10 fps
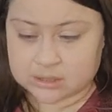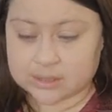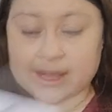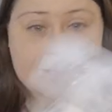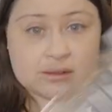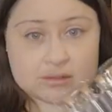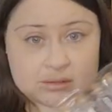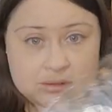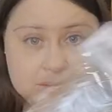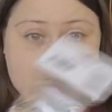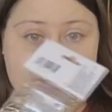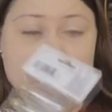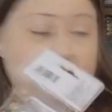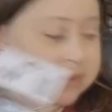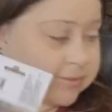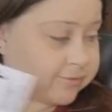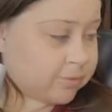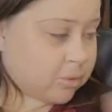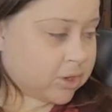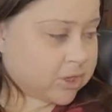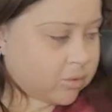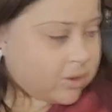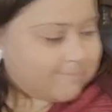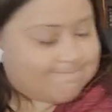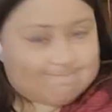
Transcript: Again, definitely for your